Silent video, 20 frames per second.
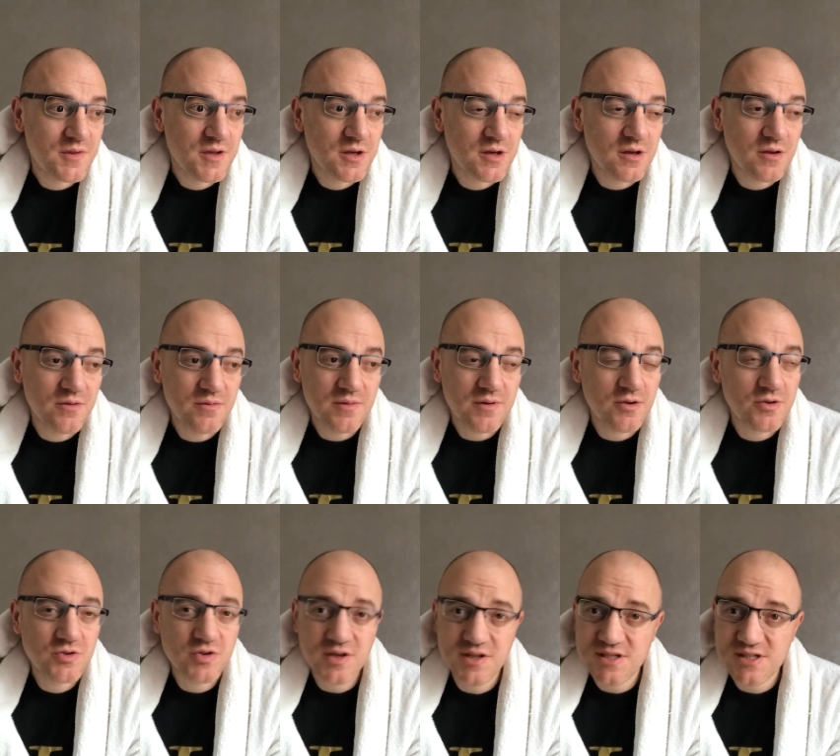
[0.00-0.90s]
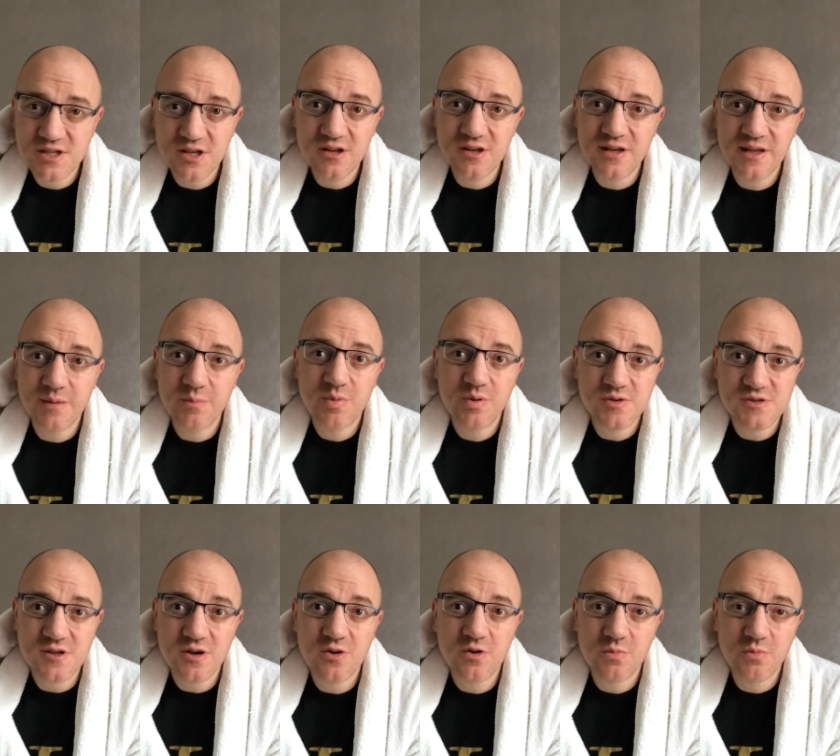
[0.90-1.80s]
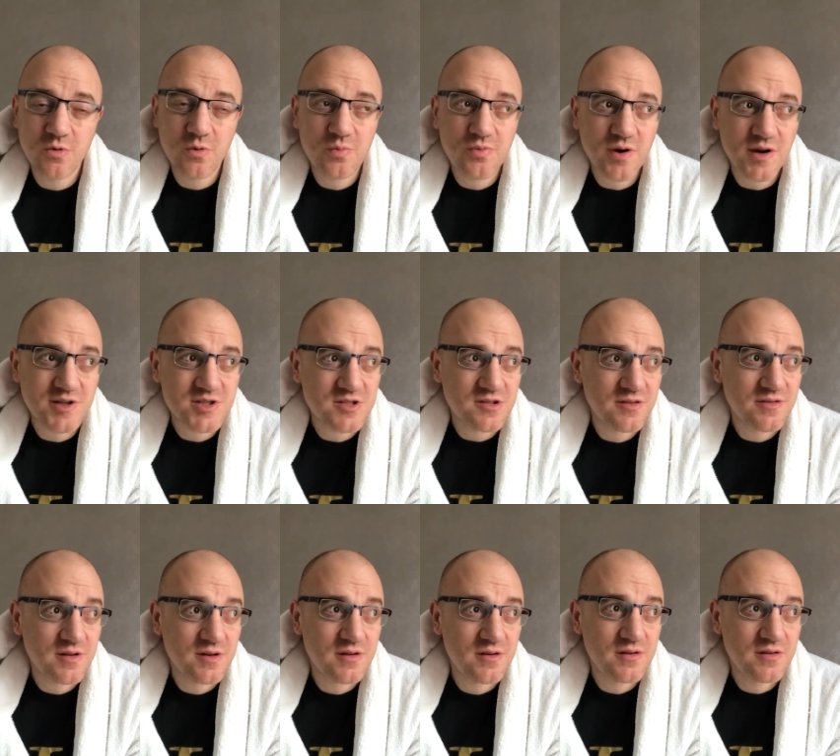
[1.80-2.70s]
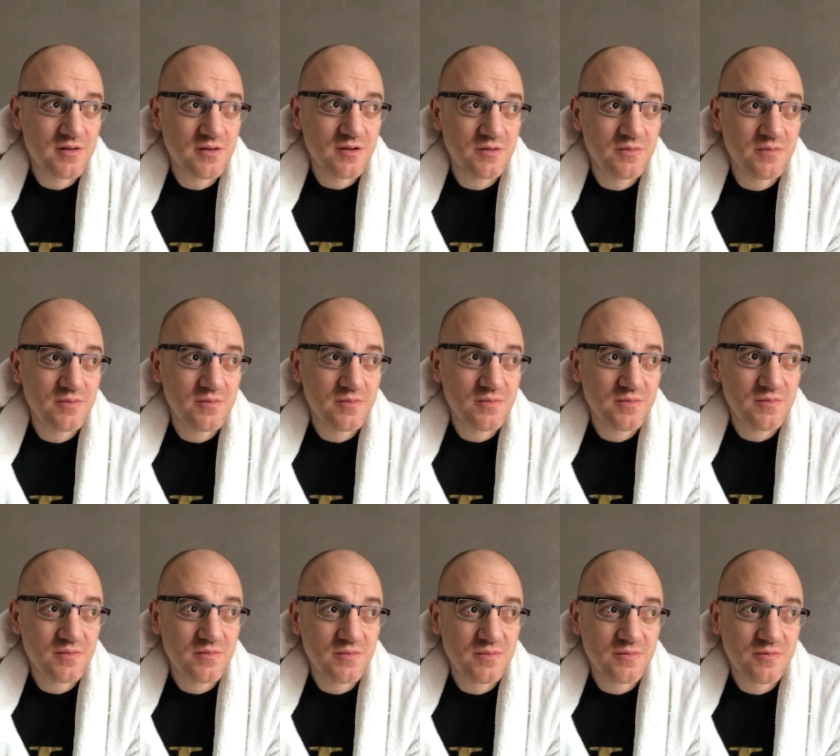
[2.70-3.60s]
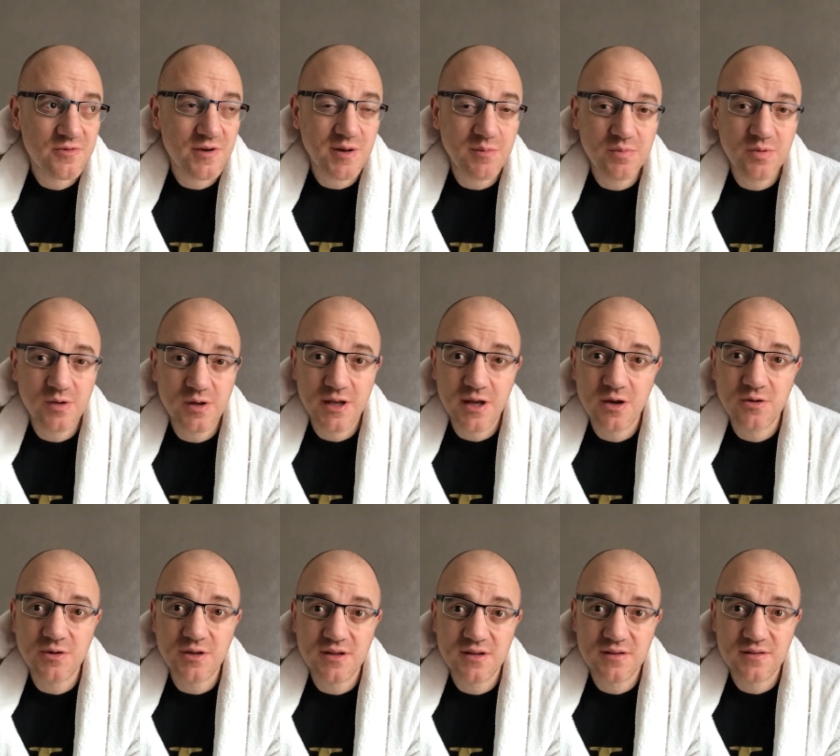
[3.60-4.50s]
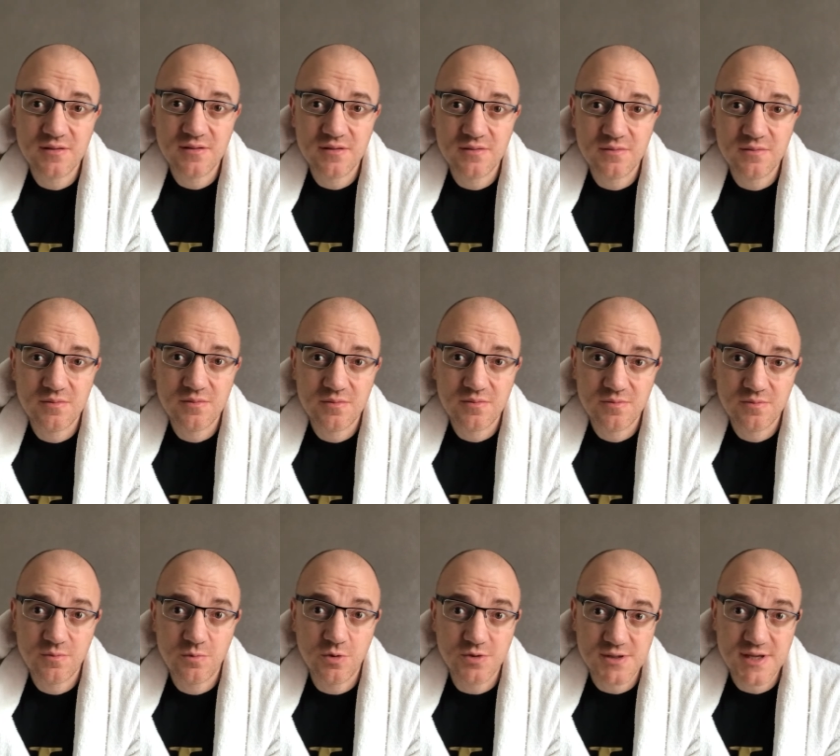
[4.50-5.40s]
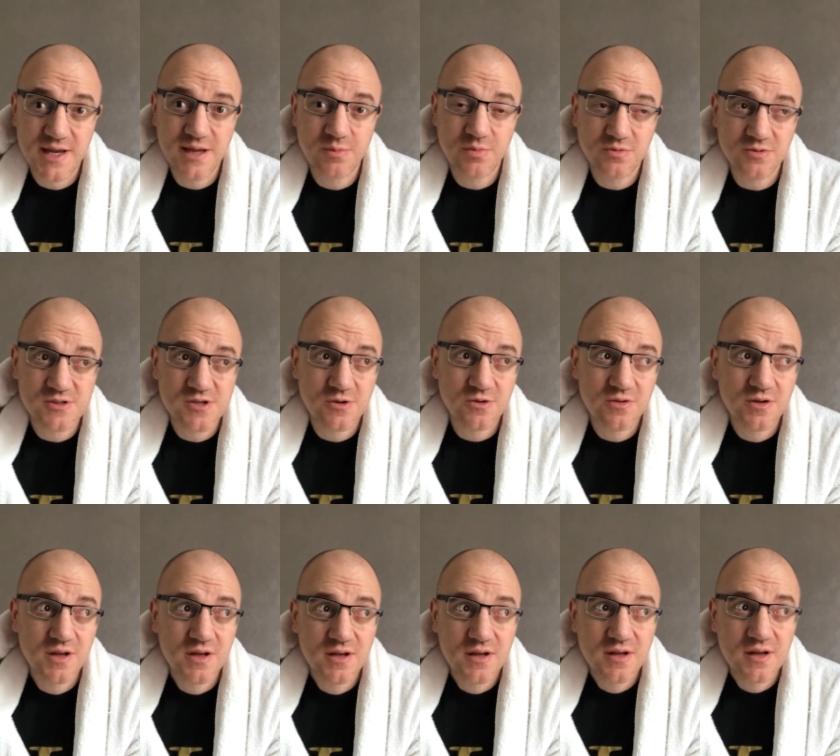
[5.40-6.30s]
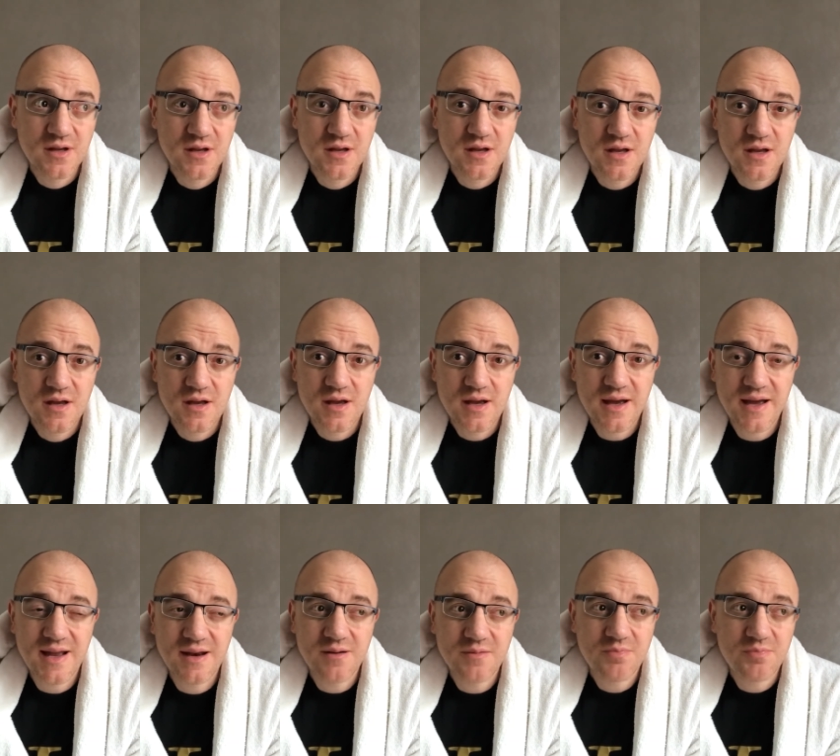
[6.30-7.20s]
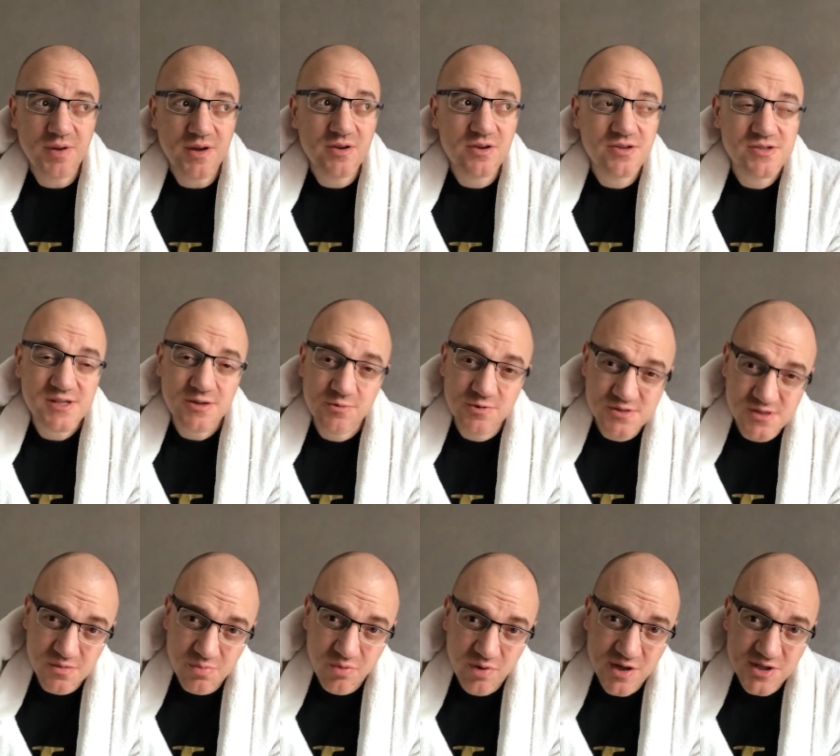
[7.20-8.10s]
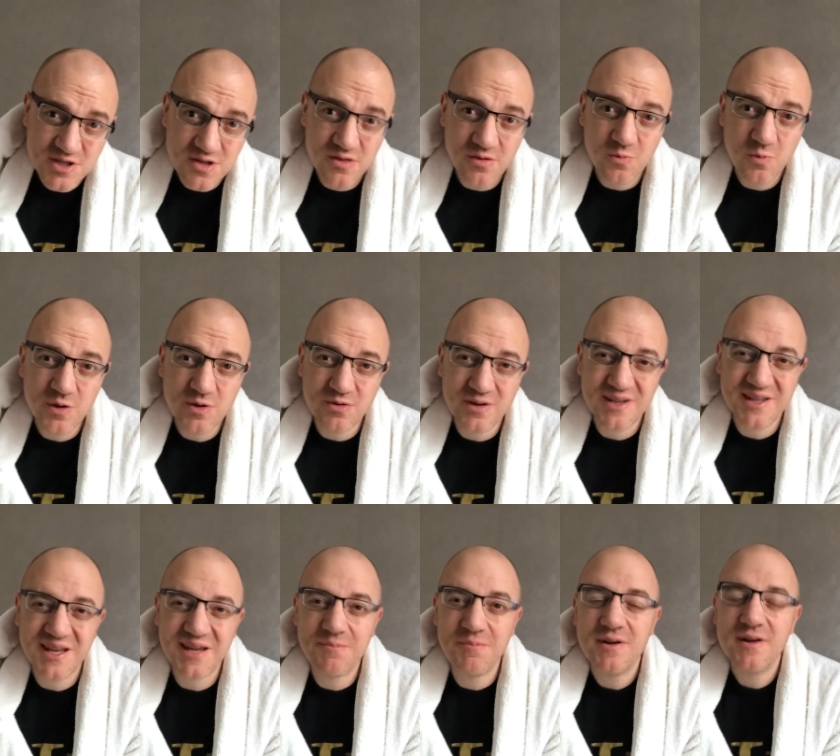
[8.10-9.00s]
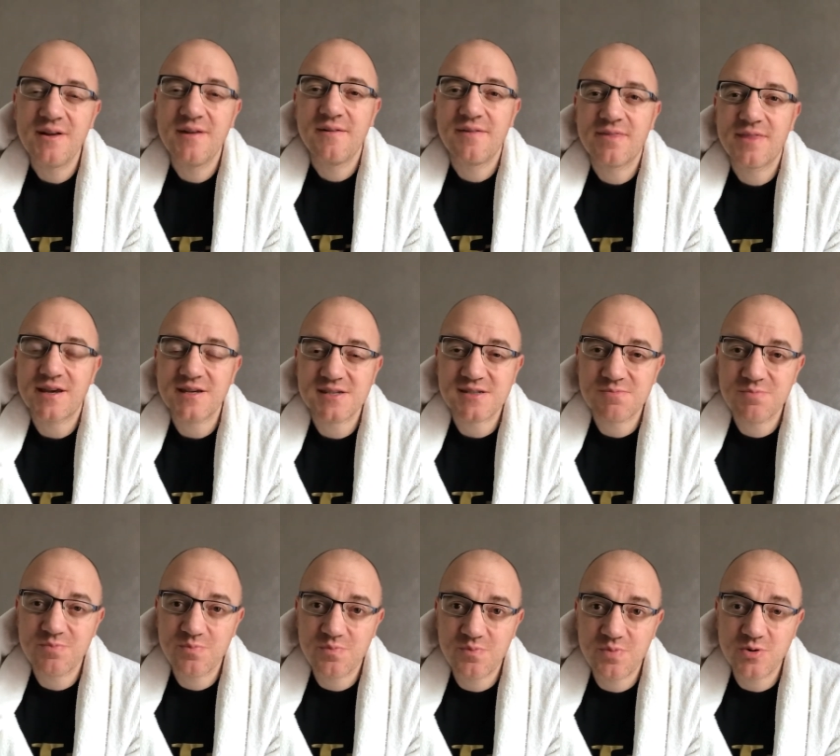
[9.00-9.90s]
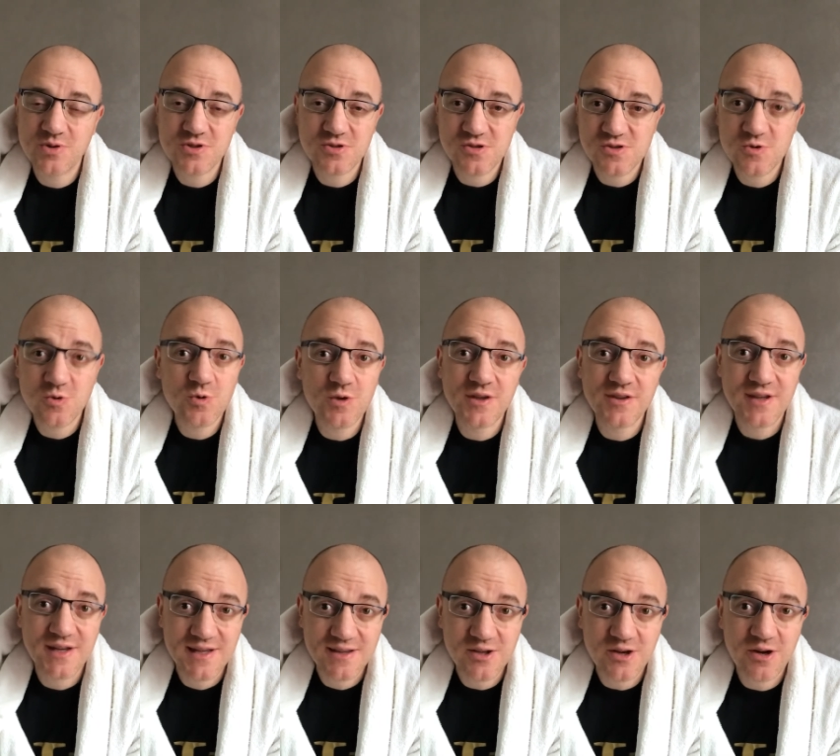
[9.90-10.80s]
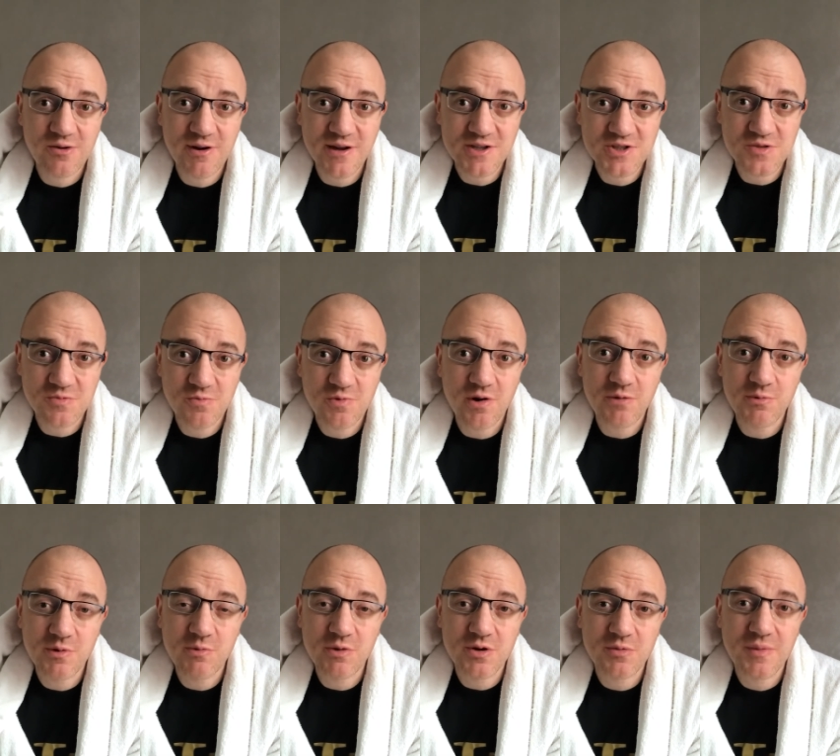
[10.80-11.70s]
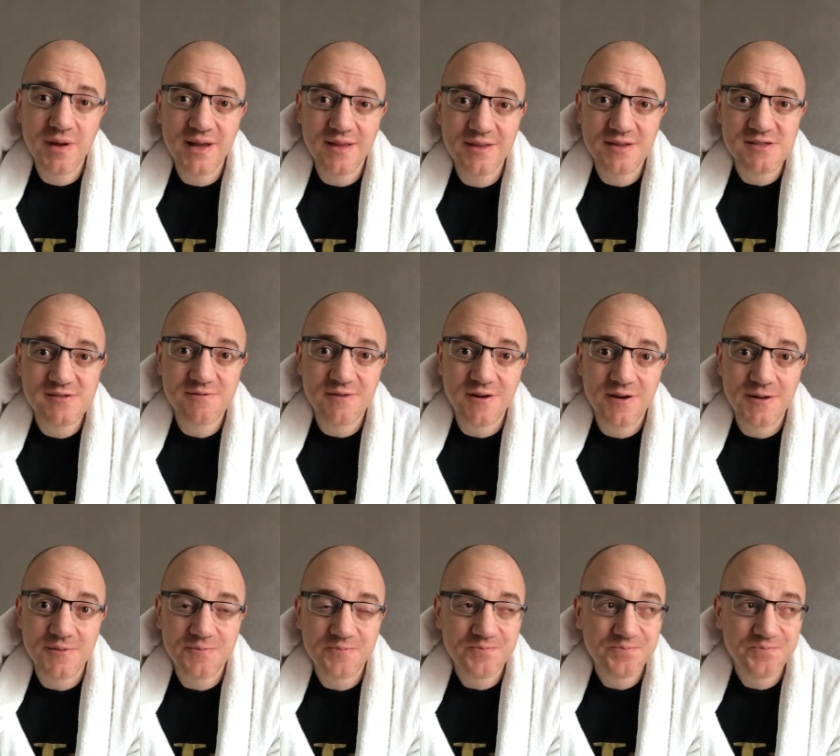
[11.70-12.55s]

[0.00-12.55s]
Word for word: you know, Andre Sterling puts a lot more pressure than, than Frank Buglioni was able to. And because it was the pressure that wilted him, that's pushed us all in that direction. Right, we want to make this fight.